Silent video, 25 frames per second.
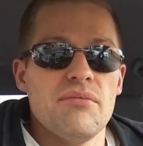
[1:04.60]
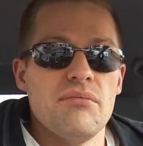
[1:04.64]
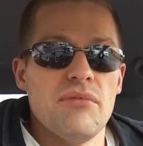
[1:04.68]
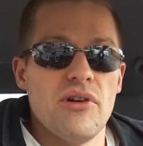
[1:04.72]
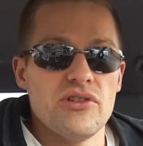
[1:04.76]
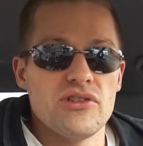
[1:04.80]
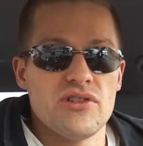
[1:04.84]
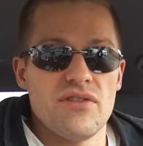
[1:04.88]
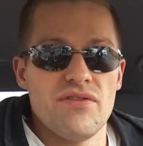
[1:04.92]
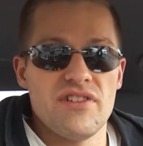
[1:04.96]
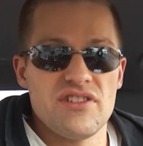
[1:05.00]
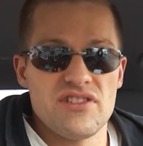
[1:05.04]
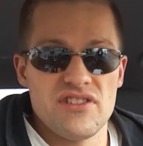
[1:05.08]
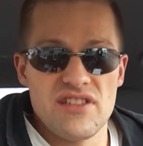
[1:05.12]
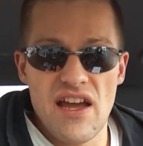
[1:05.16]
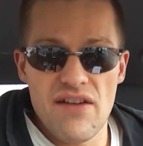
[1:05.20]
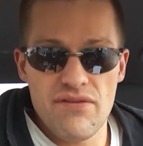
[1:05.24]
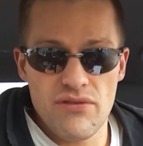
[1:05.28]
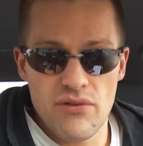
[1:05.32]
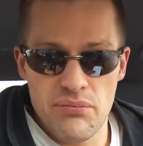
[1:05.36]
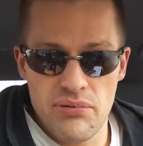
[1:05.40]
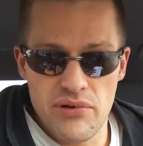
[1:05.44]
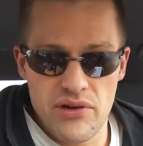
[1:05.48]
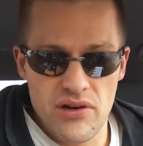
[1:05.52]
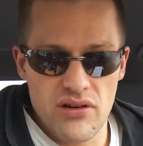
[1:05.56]
Most of us
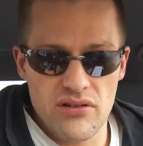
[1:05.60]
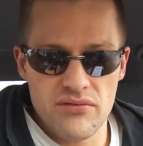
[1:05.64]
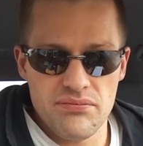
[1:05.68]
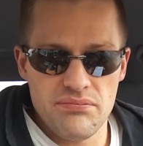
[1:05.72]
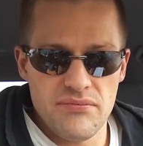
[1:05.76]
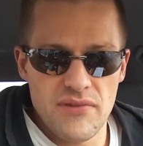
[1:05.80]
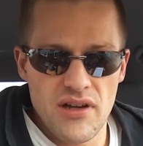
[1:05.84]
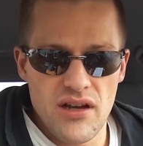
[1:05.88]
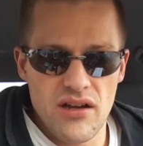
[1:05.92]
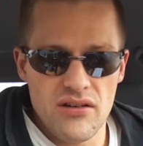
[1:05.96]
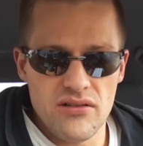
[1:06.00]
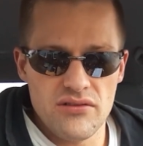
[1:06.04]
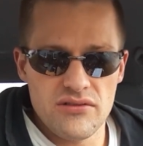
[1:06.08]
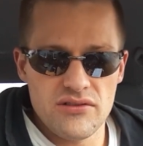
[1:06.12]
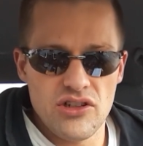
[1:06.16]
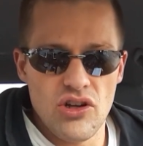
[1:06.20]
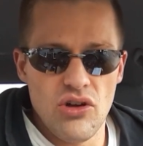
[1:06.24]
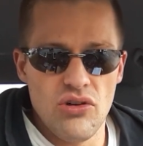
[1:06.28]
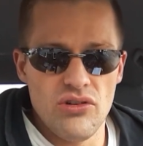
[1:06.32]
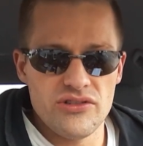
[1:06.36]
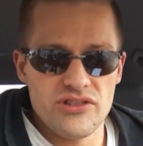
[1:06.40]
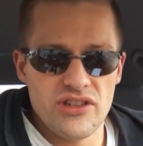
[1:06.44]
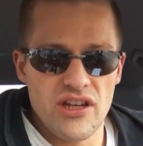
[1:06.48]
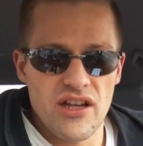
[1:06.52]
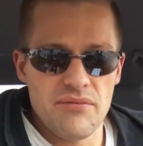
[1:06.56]
never put our, our
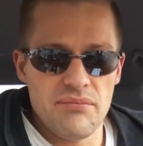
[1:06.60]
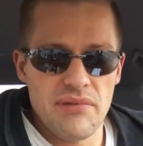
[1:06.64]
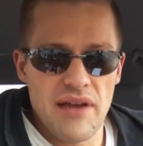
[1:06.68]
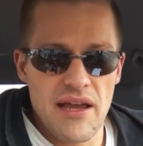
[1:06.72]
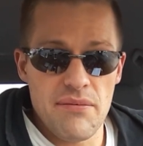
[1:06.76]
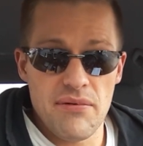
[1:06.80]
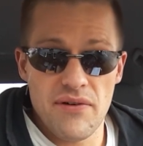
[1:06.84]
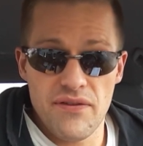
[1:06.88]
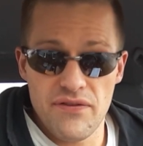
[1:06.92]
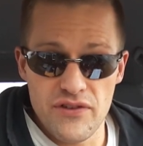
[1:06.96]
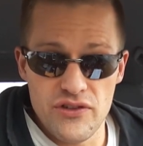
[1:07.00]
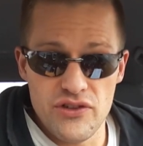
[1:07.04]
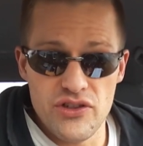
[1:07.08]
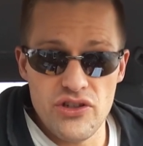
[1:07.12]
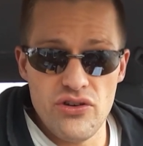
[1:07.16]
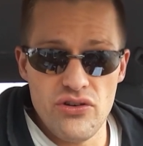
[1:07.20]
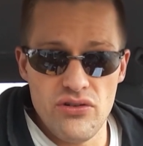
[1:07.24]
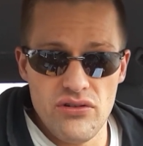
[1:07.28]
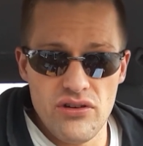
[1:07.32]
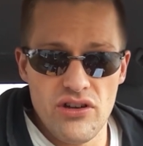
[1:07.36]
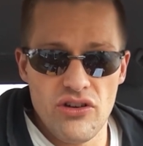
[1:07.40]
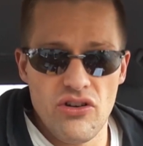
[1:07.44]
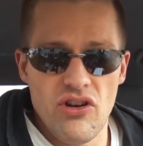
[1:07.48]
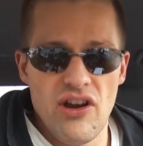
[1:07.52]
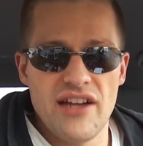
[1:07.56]
goals on paper. If you
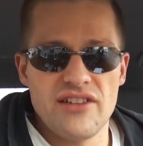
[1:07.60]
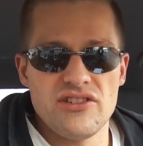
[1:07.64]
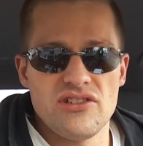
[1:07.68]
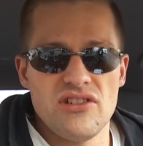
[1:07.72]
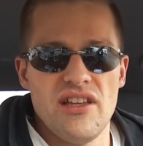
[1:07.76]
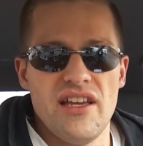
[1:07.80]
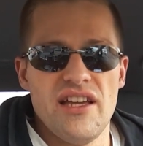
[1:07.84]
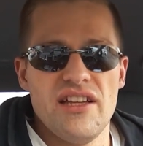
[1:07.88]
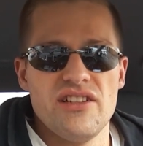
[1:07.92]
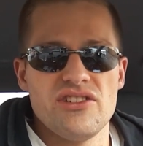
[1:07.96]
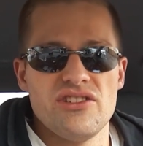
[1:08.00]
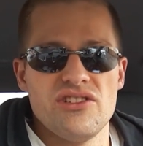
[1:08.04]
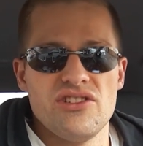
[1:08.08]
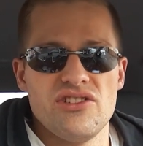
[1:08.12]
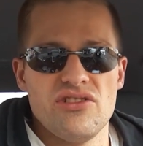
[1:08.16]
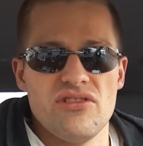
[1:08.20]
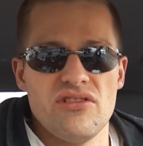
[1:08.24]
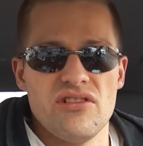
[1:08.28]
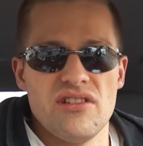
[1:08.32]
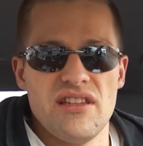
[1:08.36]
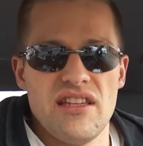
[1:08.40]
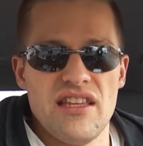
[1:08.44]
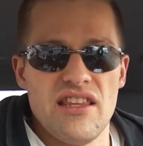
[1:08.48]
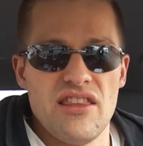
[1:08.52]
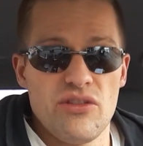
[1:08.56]
do, congratulations,
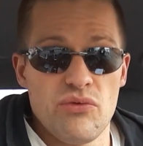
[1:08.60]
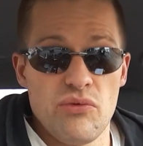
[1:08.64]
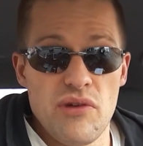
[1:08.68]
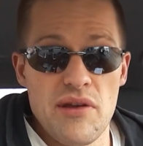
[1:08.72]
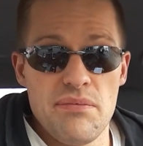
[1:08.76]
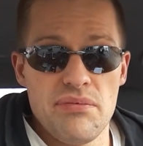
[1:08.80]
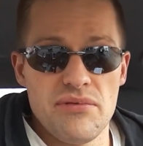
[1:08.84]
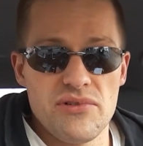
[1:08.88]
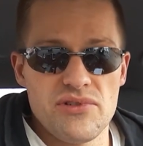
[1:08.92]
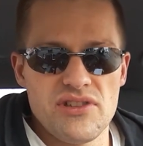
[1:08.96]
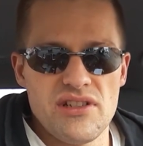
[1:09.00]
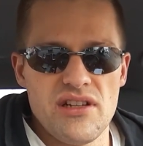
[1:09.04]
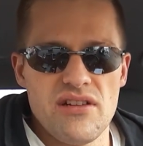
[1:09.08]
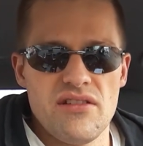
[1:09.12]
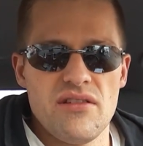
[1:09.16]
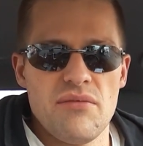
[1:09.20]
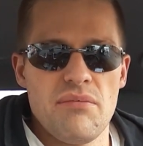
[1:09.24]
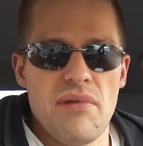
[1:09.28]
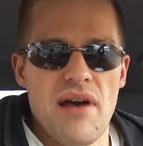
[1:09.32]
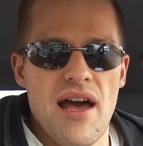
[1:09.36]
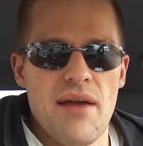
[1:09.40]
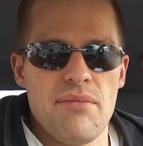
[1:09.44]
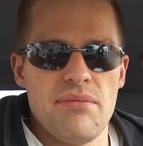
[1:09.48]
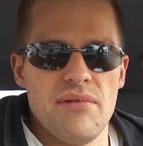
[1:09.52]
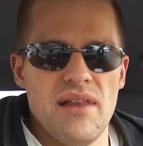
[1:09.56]
you're in the 3% of the
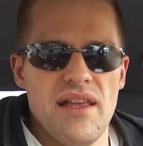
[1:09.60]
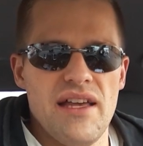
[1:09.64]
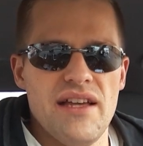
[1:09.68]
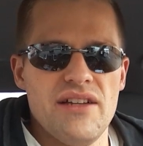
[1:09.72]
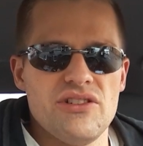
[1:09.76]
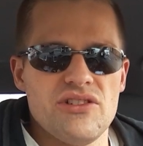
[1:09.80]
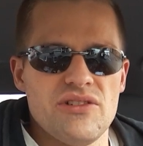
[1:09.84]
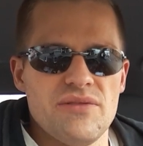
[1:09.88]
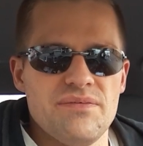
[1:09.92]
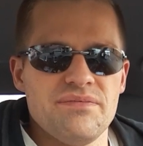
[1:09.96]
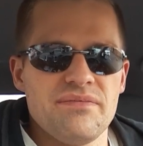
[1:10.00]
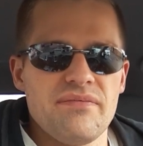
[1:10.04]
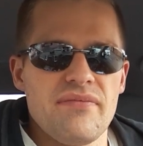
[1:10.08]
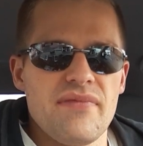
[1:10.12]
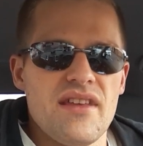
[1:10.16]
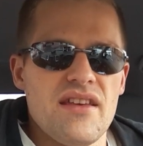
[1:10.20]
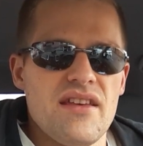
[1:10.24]
population.